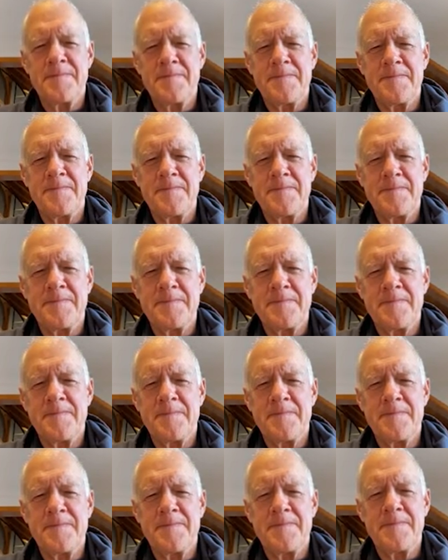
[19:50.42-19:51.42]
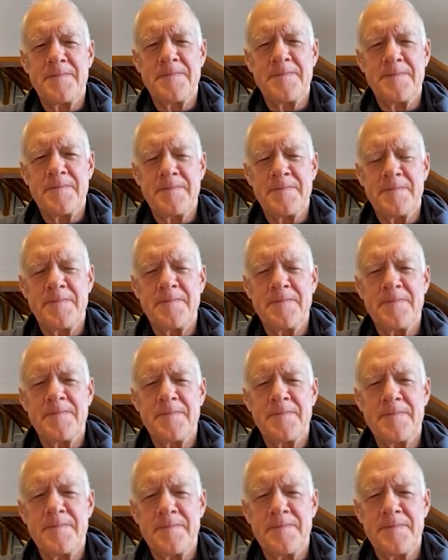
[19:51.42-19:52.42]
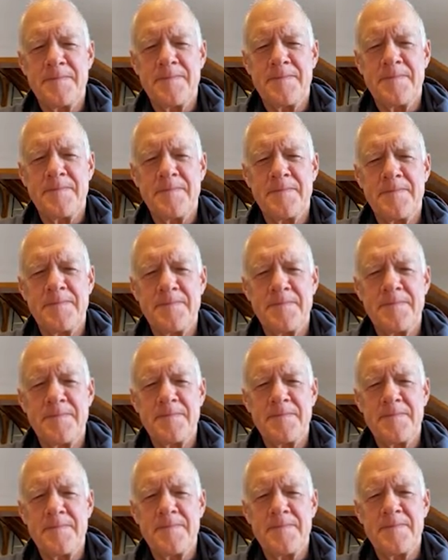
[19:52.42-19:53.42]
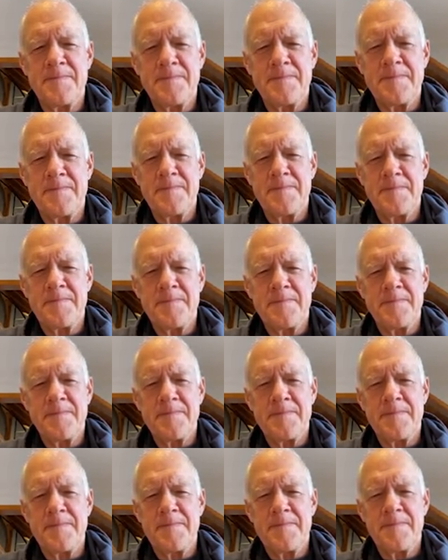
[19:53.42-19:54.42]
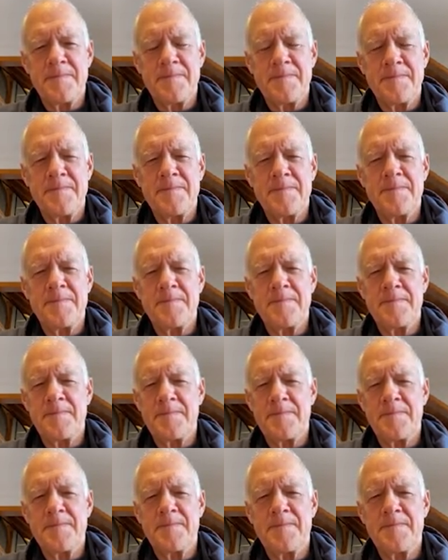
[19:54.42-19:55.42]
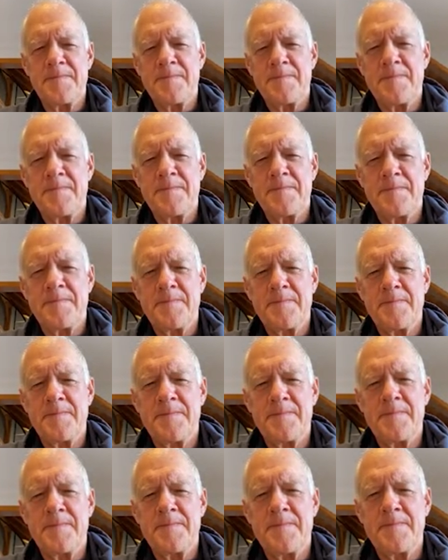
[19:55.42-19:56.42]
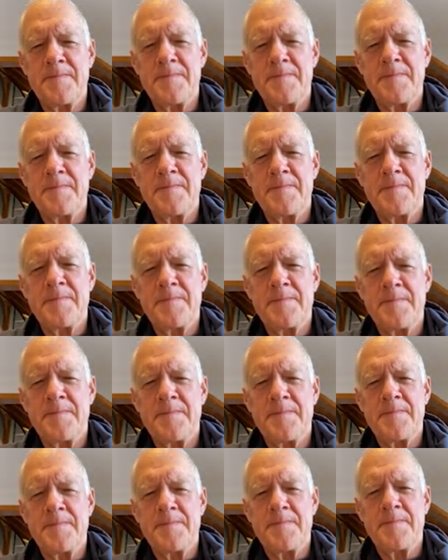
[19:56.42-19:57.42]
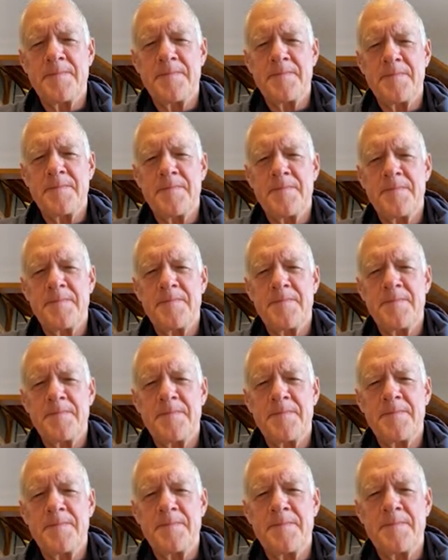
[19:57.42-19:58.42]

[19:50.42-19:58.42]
(not speaking)